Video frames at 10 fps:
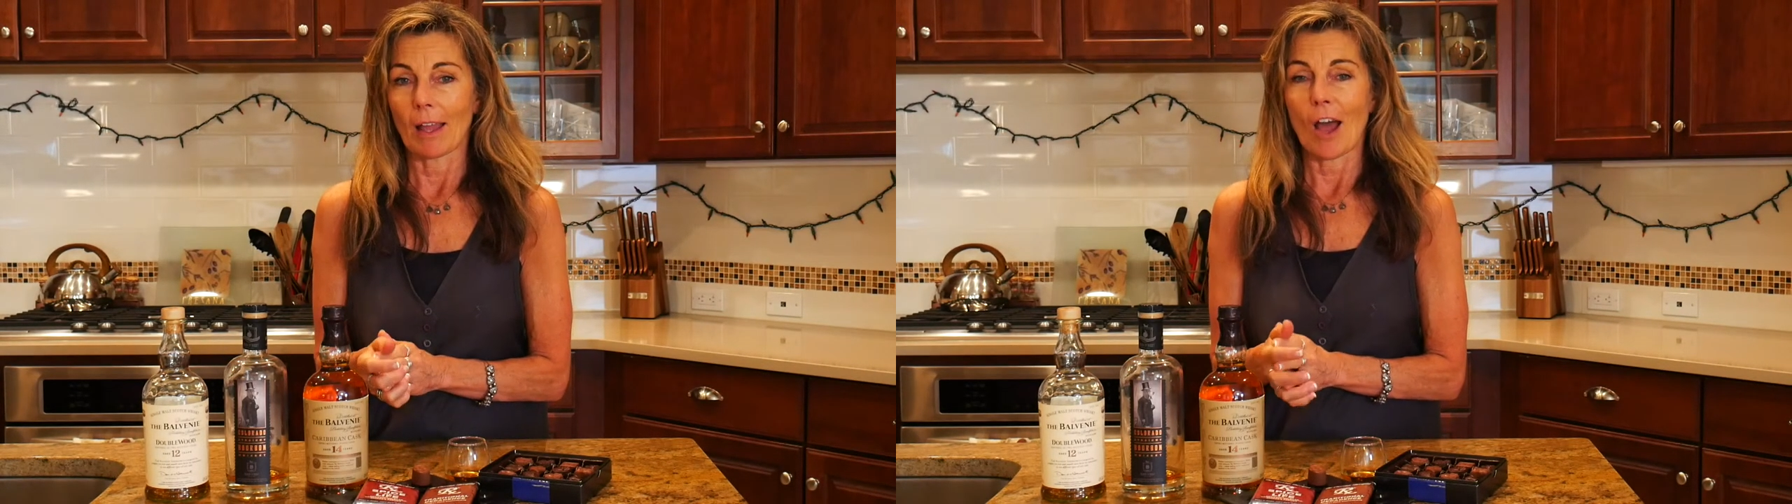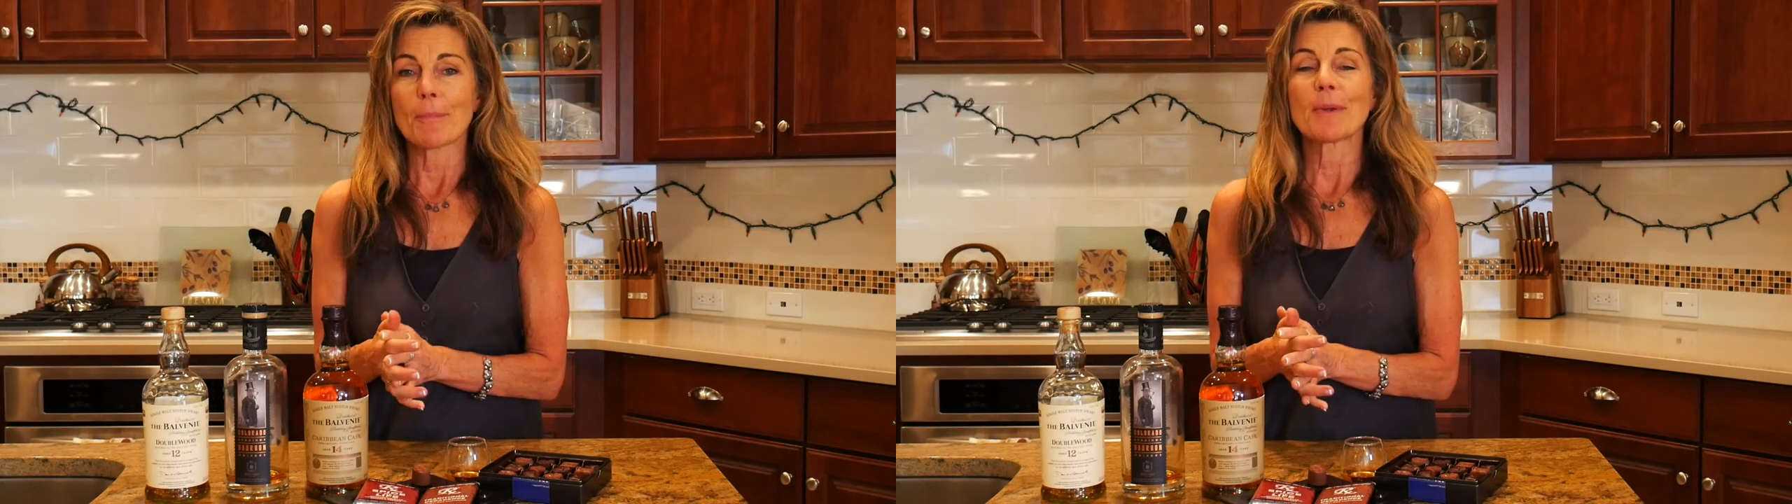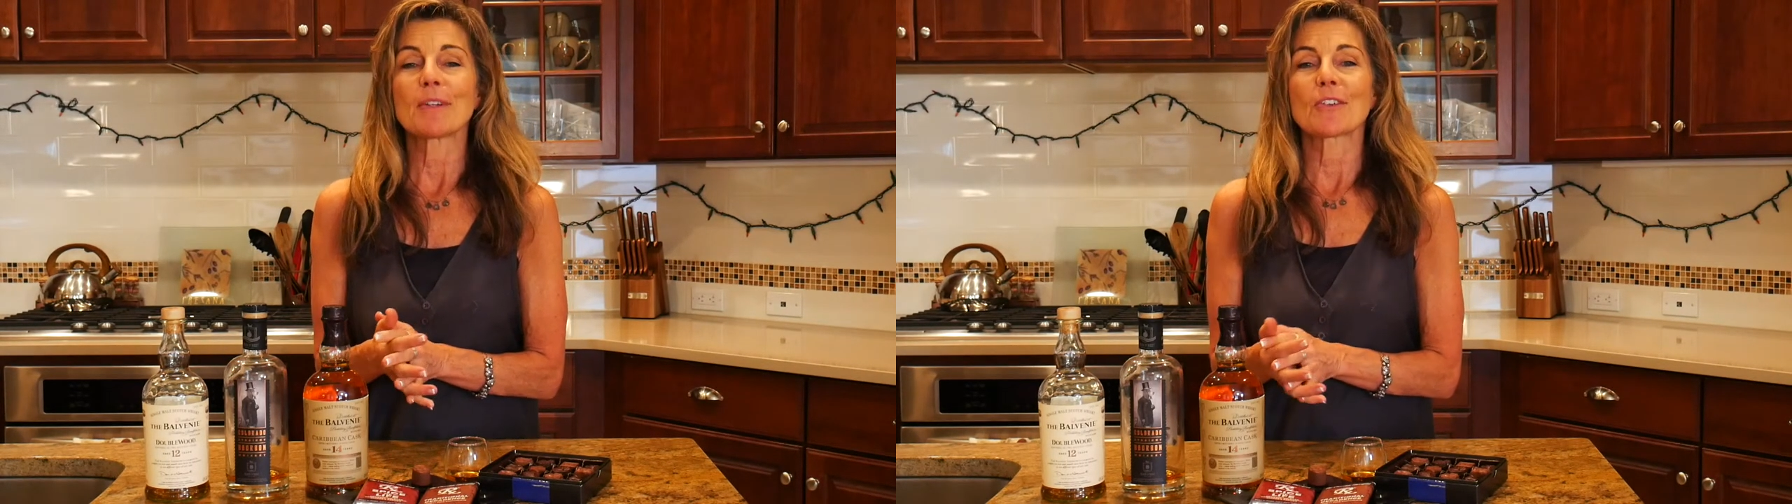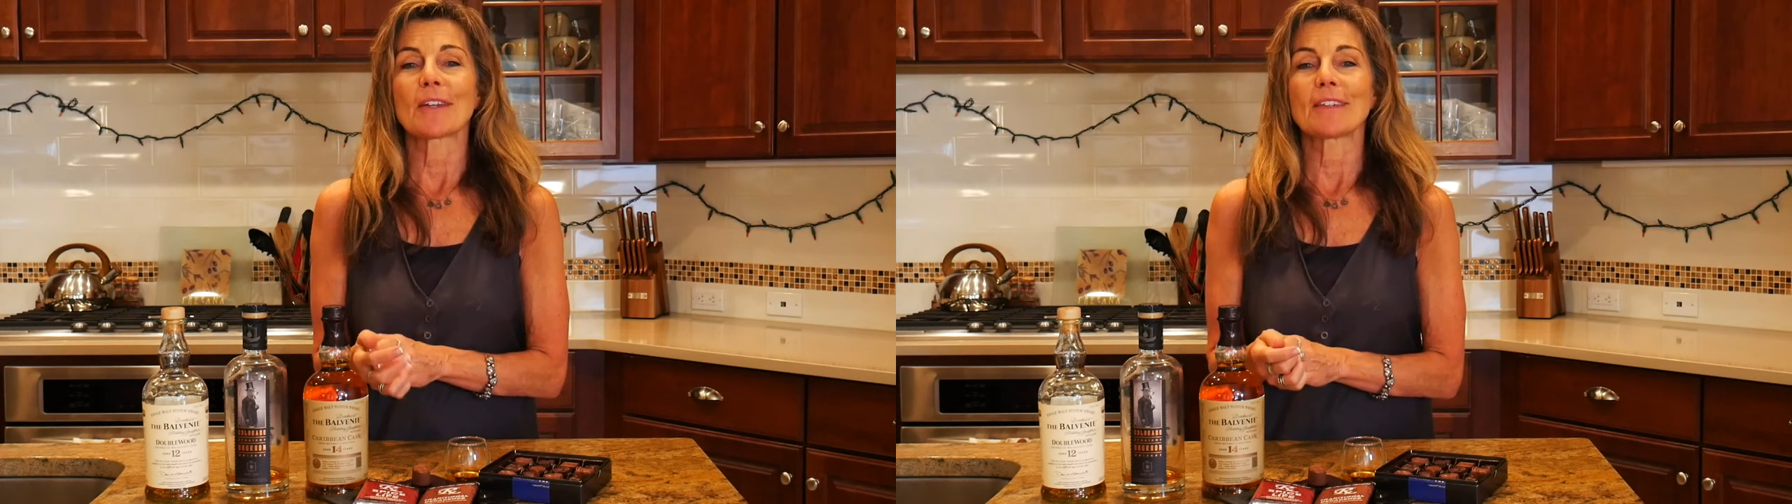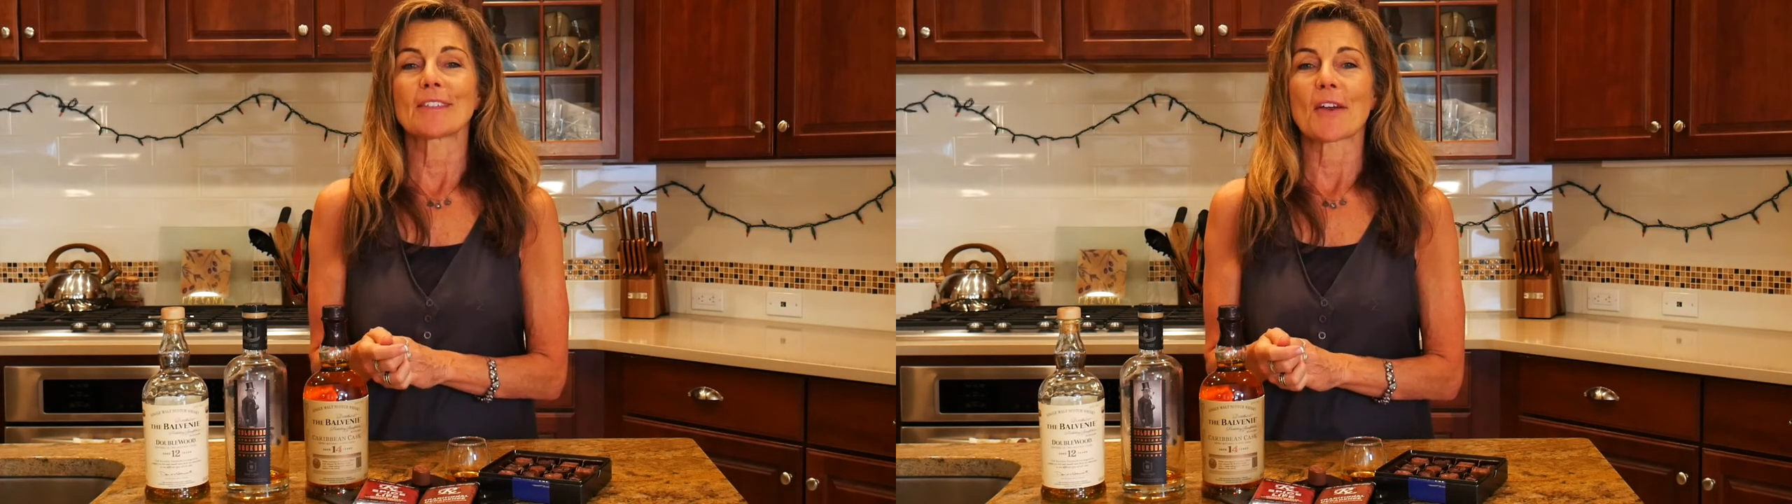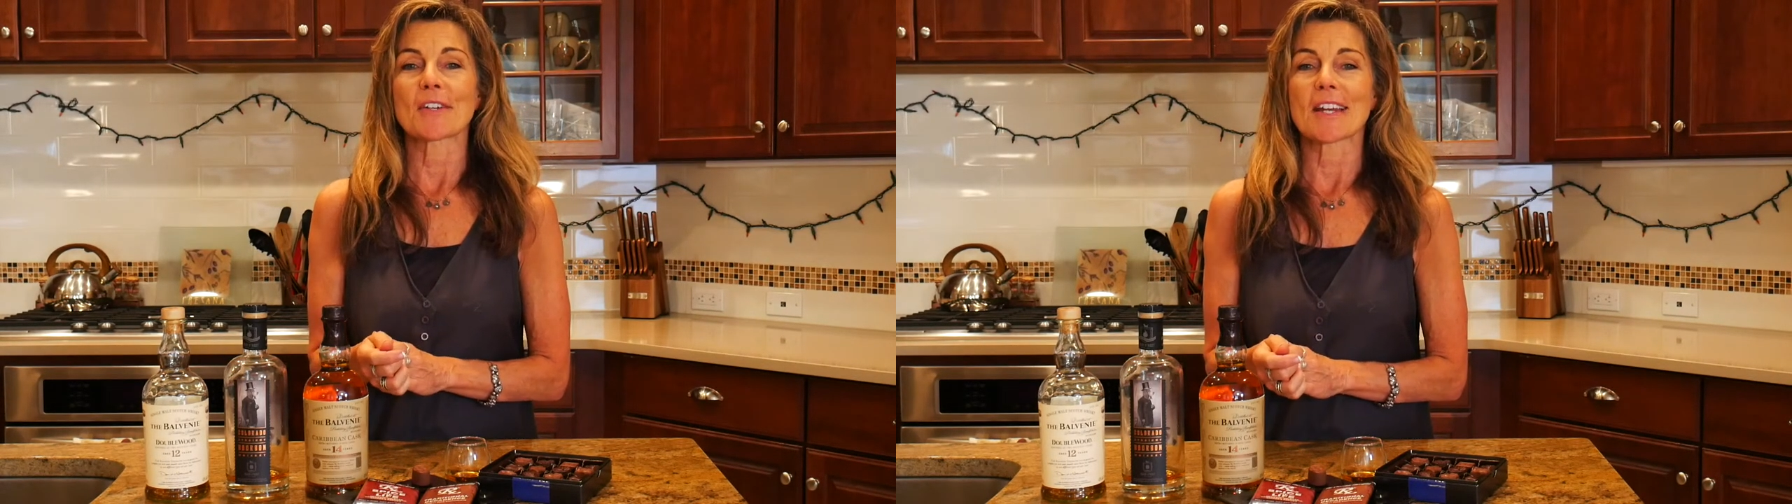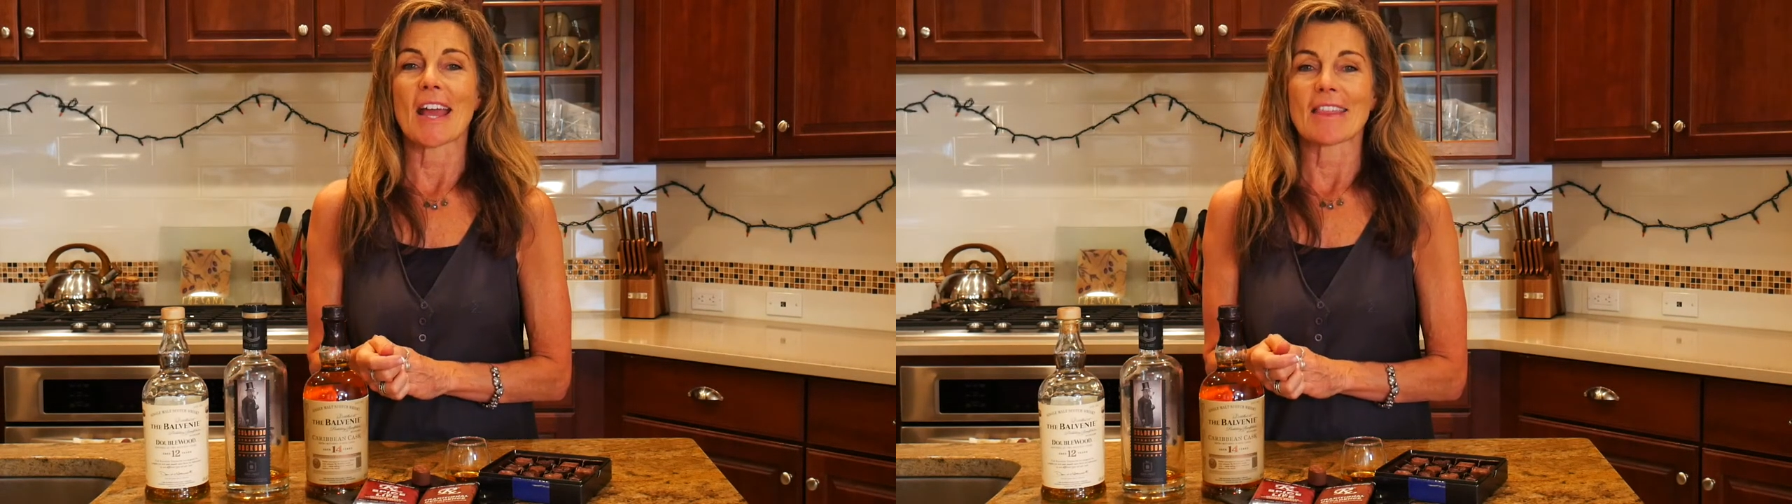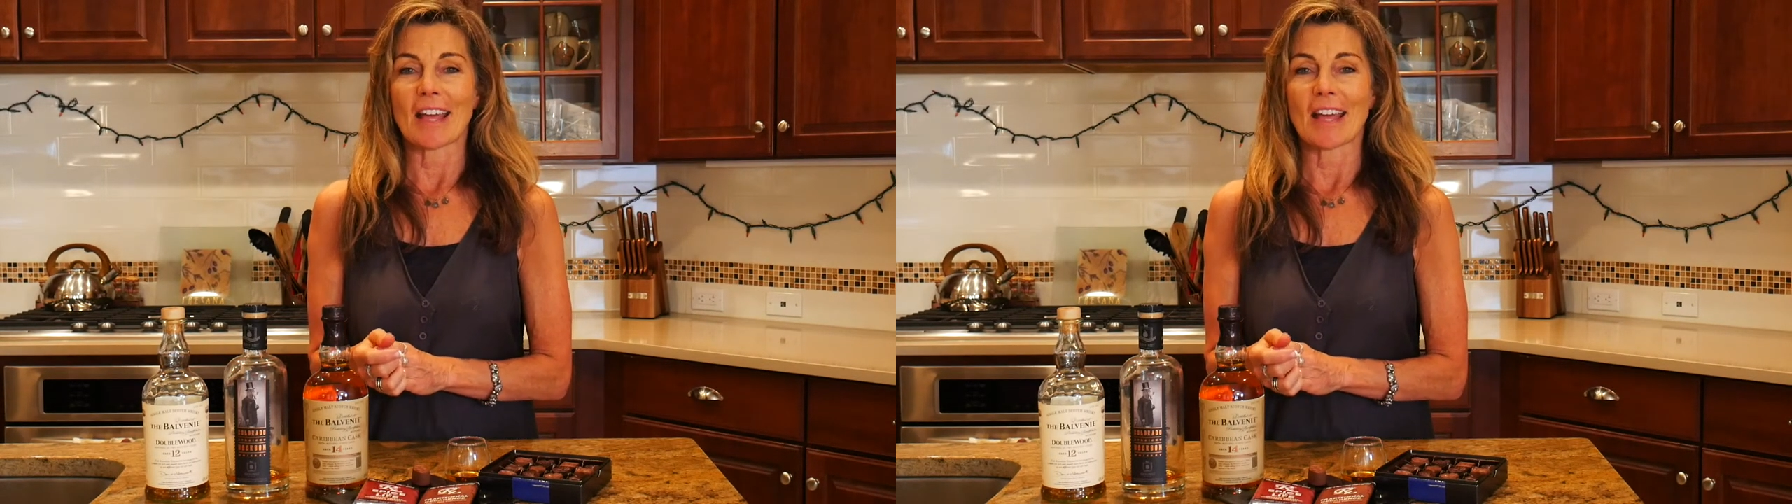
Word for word: Hope you enjoyed the show today.